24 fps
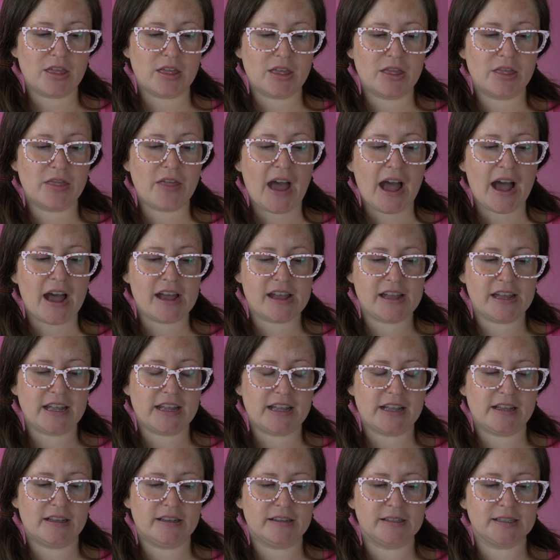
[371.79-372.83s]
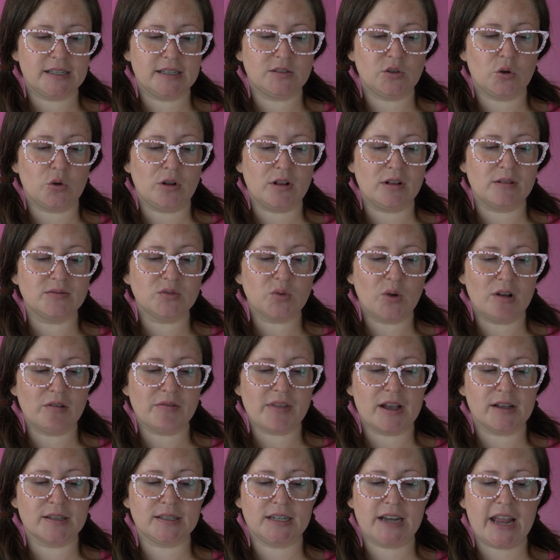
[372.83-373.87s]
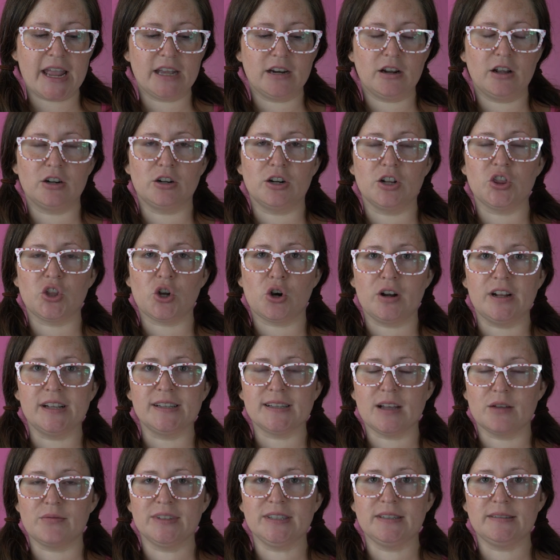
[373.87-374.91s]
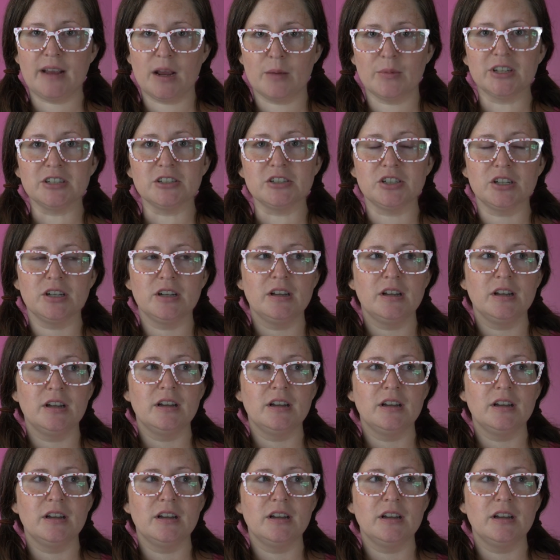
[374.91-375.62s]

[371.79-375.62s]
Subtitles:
that is a total of 12,837 damage,